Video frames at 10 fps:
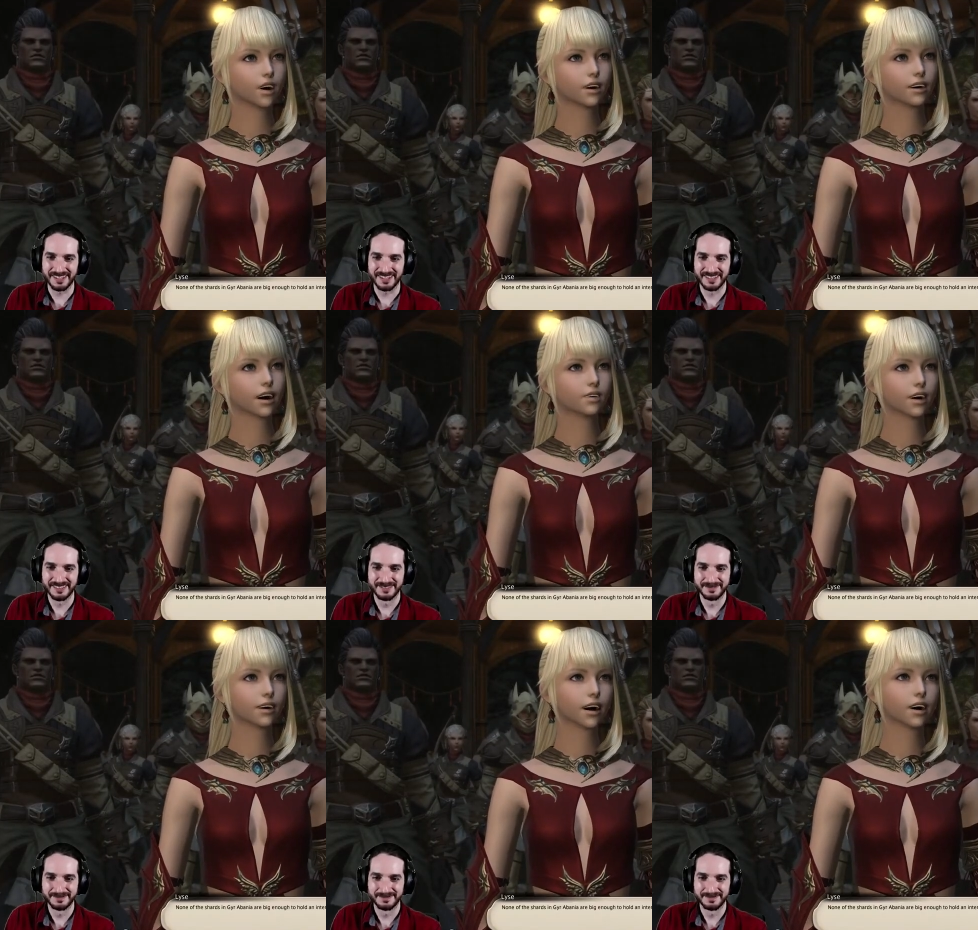Speaker 1: The shards in
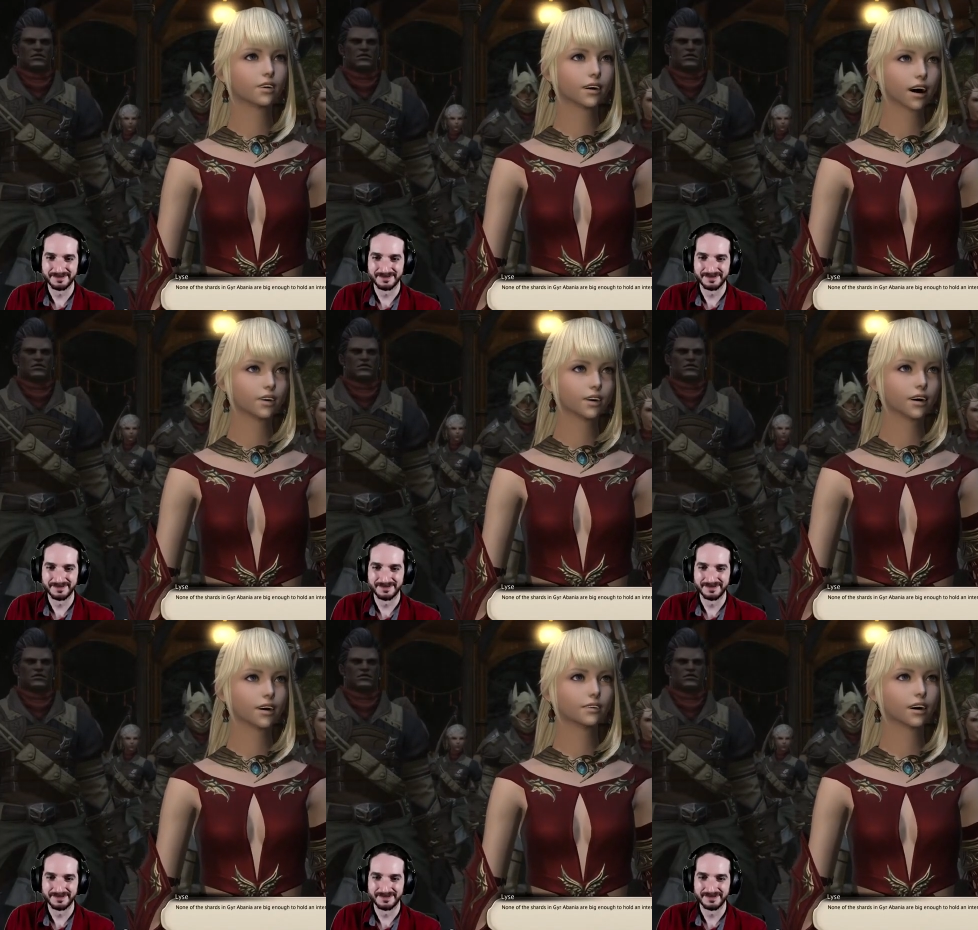Girabania are big
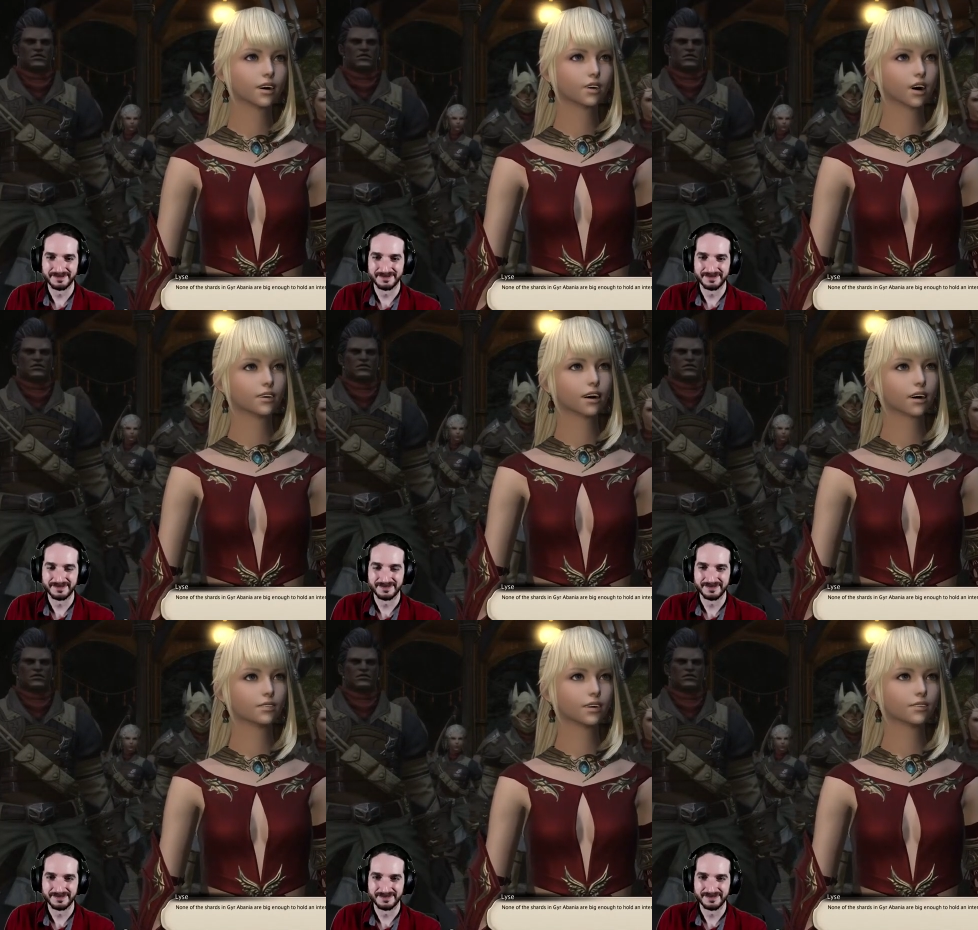enough to hold an
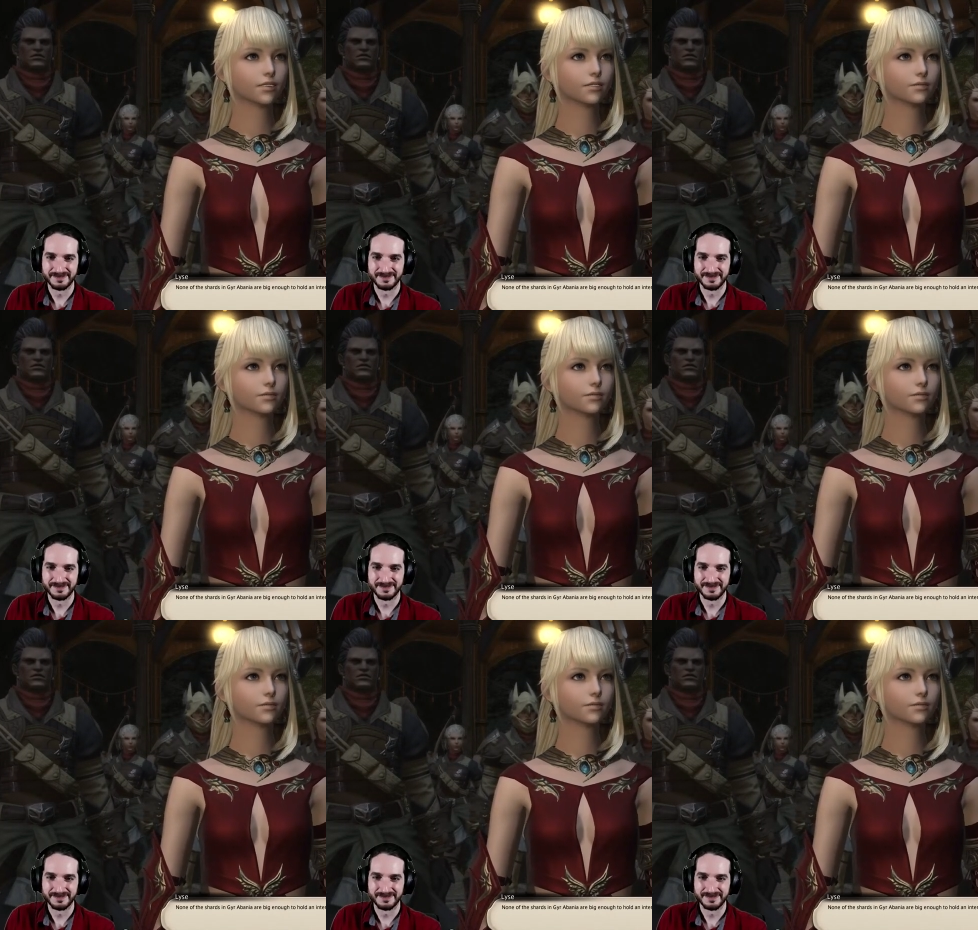internment hulk.